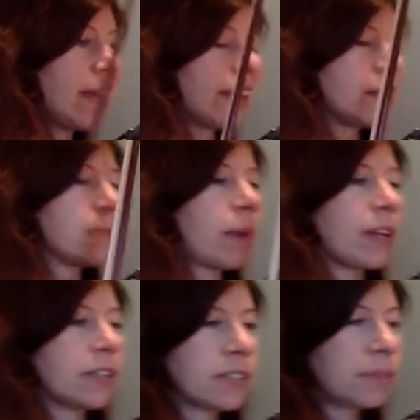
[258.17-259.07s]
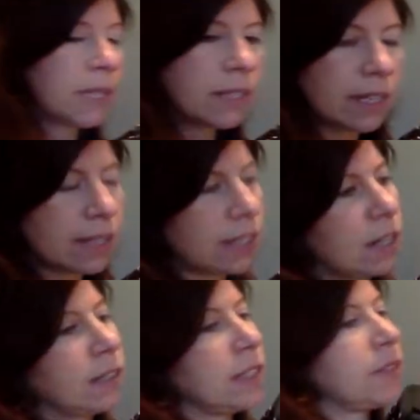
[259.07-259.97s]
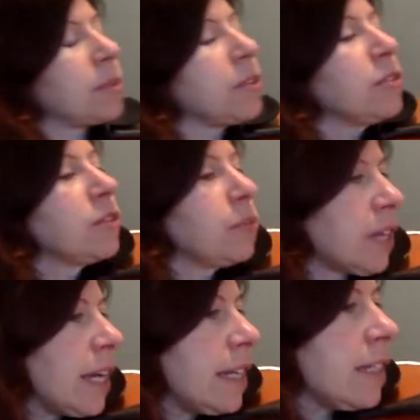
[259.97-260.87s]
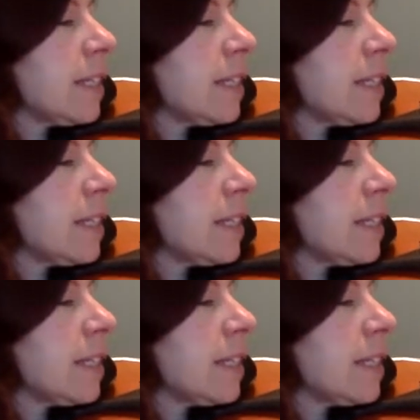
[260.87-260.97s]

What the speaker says: at a moderate speed, and then I'll leave it up to you to work on it,